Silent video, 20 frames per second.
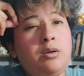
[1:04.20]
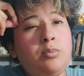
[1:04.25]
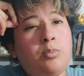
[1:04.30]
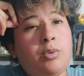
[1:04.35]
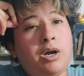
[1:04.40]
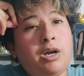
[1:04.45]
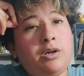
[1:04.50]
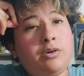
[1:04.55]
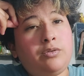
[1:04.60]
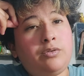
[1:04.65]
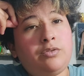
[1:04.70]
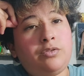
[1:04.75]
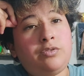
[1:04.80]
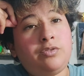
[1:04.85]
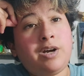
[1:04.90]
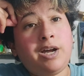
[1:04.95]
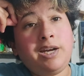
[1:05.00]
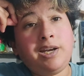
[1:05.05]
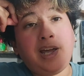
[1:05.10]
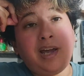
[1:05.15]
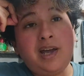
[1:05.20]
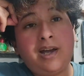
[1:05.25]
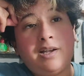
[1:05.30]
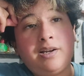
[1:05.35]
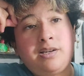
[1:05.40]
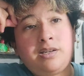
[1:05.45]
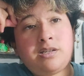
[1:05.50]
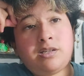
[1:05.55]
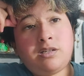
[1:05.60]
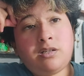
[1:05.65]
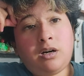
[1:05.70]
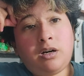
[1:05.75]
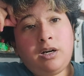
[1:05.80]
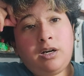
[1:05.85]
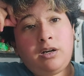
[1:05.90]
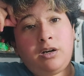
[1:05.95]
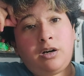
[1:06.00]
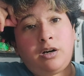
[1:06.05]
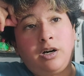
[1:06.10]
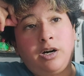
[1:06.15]
my right hand
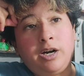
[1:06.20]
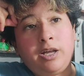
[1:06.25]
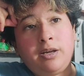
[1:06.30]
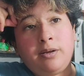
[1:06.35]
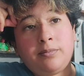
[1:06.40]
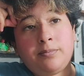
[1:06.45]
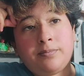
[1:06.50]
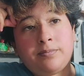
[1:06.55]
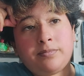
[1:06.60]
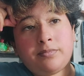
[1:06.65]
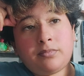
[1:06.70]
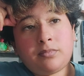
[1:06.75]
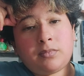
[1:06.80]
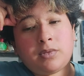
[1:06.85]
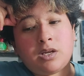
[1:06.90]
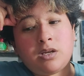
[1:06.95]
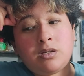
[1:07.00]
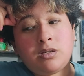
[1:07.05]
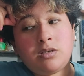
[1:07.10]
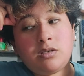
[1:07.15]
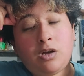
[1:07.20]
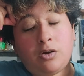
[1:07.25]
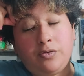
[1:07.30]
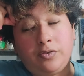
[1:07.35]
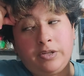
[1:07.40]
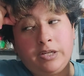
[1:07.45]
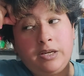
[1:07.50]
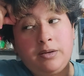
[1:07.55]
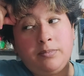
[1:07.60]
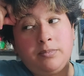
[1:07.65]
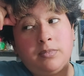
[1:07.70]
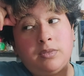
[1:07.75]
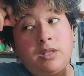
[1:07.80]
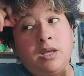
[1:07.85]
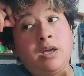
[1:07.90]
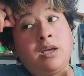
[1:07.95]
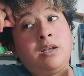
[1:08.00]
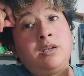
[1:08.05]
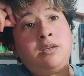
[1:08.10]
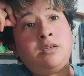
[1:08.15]
started hurting, softly,
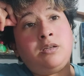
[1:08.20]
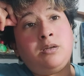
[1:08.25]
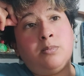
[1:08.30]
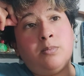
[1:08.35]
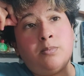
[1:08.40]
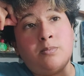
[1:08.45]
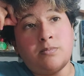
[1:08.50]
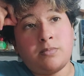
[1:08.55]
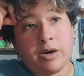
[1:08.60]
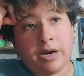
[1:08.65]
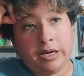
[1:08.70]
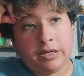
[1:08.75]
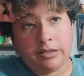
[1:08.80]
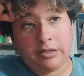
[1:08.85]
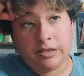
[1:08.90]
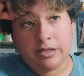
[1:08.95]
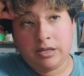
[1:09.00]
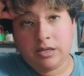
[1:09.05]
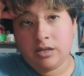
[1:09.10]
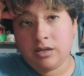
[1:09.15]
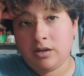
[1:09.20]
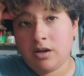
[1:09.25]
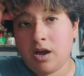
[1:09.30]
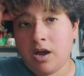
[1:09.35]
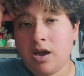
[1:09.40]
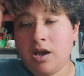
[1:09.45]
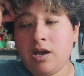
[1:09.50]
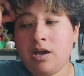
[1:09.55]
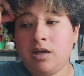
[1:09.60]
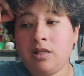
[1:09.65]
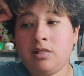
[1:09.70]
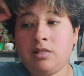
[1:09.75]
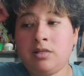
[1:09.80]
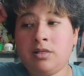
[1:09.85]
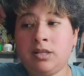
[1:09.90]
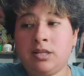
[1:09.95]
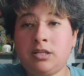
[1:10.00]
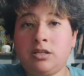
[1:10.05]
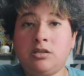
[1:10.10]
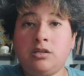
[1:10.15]
then mildly,
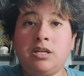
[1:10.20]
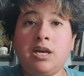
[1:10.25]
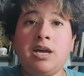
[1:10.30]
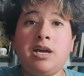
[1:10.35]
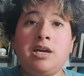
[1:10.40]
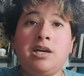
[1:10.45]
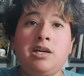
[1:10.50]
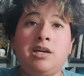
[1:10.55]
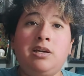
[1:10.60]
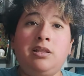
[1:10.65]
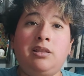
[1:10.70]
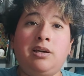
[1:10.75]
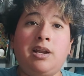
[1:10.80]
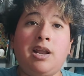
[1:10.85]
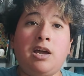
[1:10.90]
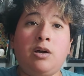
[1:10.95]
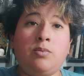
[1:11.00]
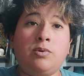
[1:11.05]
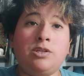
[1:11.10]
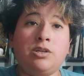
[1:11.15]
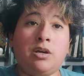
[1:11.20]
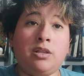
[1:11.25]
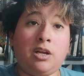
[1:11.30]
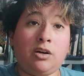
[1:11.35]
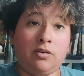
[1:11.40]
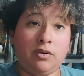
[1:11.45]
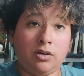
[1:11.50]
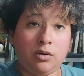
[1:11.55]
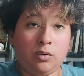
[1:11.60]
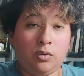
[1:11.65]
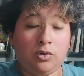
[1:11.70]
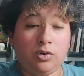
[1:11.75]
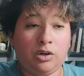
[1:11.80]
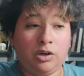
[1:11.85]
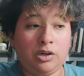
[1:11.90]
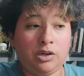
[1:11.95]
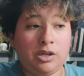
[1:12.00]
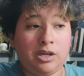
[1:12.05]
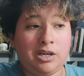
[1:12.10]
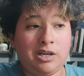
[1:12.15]
and today that I was gonna
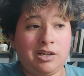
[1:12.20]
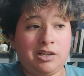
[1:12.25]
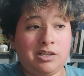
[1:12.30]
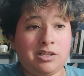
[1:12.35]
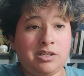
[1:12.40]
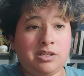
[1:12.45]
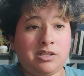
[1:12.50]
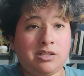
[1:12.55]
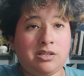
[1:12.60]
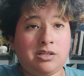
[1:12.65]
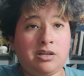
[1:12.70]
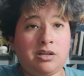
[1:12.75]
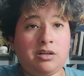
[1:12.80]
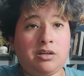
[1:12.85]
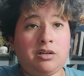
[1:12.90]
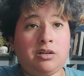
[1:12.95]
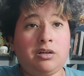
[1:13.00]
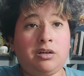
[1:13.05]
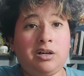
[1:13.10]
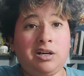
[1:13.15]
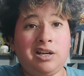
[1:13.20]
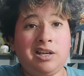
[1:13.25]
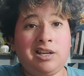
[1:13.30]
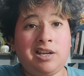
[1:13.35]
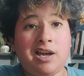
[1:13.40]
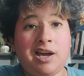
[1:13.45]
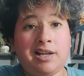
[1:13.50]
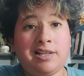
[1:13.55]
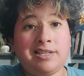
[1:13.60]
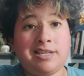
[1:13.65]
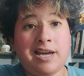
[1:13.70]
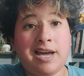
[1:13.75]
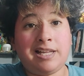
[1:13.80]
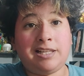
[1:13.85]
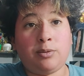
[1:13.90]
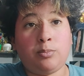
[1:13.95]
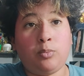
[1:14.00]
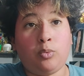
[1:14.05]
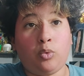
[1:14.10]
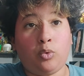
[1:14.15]
record is hurting a tad
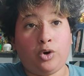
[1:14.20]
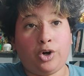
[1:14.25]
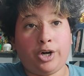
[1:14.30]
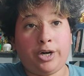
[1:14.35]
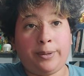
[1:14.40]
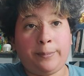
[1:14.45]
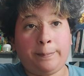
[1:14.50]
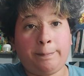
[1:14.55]
more.